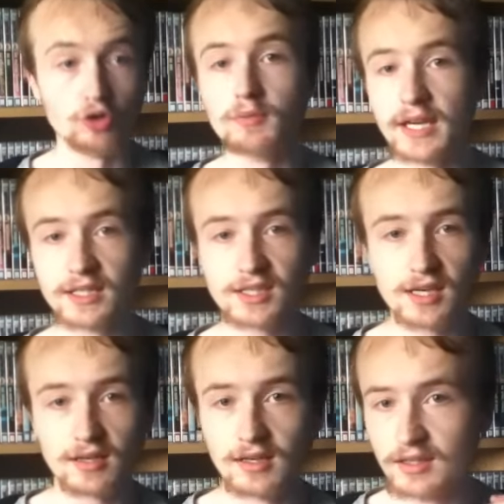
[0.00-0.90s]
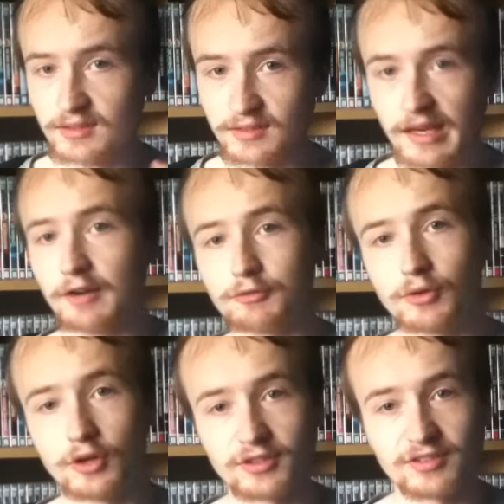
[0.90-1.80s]
Omega,
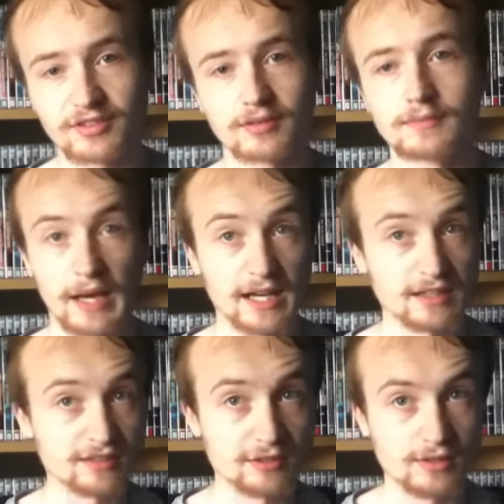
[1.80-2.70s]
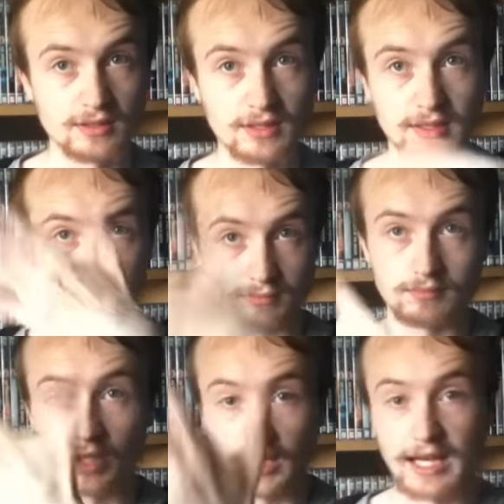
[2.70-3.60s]
Davros, Master, and then
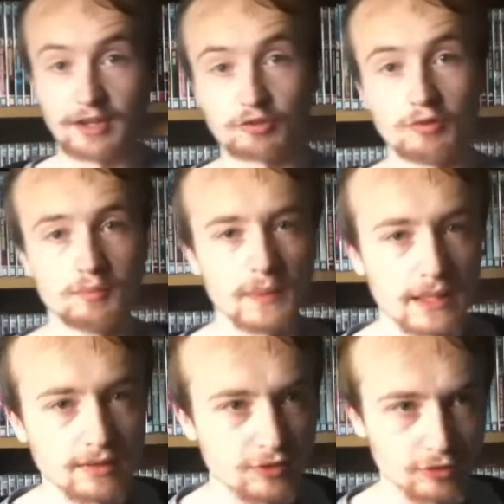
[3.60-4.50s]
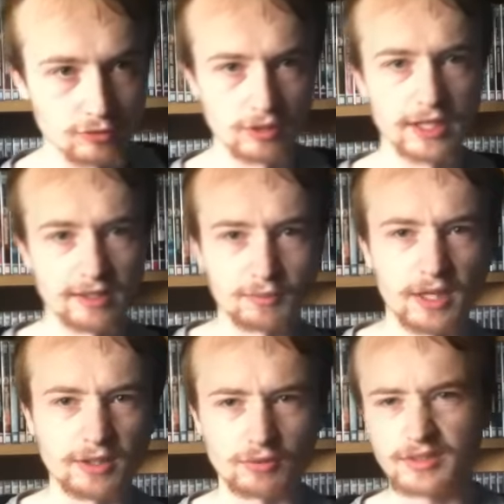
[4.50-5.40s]
the last one being Zagreus,
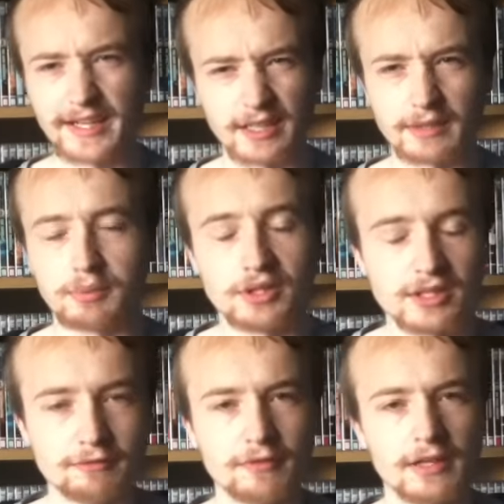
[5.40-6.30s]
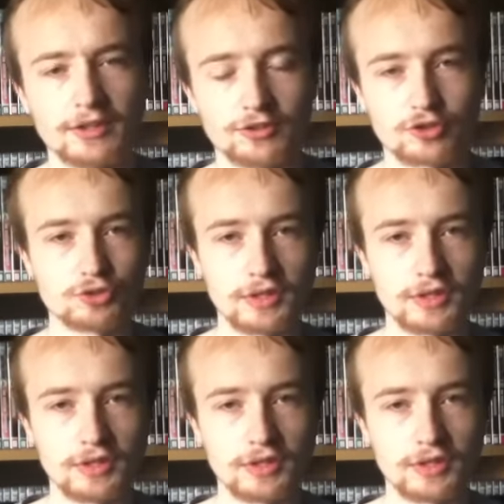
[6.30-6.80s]
but I don't technically put in the villains